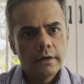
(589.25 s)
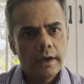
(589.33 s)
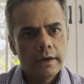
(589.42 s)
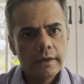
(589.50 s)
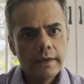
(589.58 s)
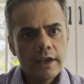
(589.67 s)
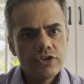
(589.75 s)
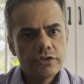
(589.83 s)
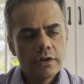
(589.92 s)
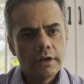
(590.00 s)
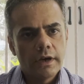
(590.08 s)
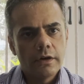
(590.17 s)
And engage
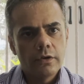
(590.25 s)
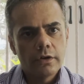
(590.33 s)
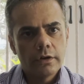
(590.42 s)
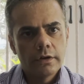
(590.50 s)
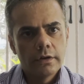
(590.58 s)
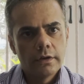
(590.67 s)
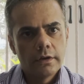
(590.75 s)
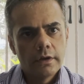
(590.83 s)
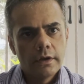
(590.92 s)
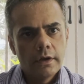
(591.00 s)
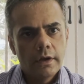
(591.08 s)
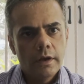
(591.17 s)
in a dialogue.
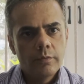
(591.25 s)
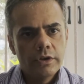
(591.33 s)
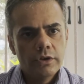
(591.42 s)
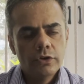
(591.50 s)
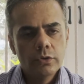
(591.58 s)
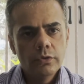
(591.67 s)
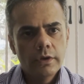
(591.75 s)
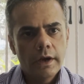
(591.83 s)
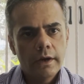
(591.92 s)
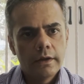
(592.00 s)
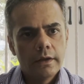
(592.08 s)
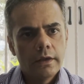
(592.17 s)
And when you do
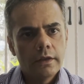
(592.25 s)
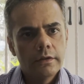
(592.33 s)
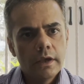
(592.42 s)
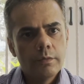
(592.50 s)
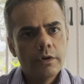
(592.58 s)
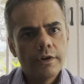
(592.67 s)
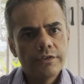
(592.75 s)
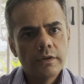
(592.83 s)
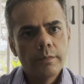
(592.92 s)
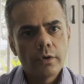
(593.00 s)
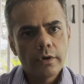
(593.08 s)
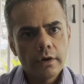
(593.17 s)
that, they will
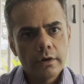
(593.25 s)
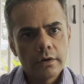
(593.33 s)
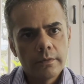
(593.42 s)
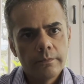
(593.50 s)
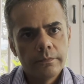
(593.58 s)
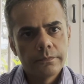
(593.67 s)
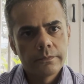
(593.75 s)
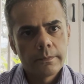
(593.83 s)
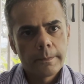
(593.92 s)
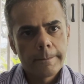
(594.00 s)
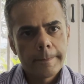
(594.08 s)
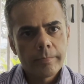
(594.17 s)
reciprocate,
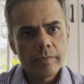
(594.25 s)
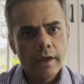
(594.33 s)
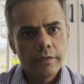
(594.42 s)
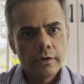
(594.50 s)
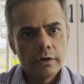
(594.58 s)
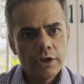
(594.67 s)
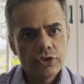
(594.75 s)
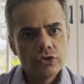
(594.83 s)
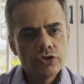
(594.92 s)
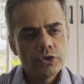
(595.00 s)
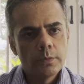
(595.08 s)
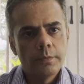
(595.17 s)
and the
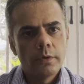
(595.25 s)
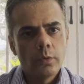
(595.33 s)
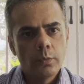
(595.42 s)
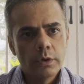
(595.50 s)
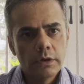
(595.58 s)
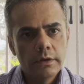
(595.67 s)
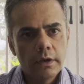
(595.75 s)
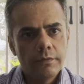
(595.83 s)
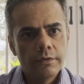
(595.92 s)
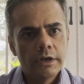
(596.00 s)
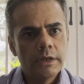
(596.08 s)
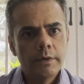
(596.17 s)
relationship will
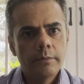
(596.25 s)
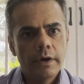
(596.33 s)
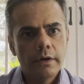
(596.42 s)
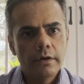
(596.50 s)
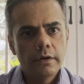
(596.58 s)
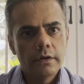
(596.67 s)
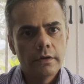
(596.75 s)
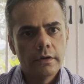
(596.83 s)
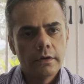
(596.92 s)
definitely be maintained.